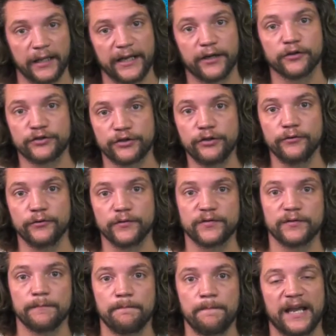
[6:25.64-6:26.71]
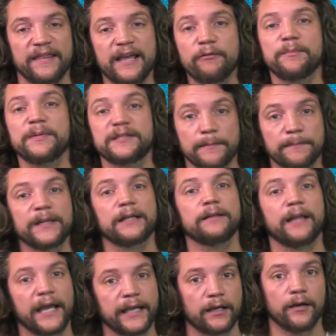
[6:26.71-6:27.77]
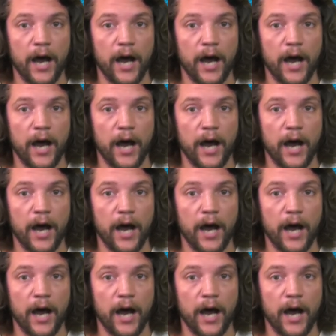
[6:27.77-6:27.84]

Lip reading: layer 2s. And that would be something like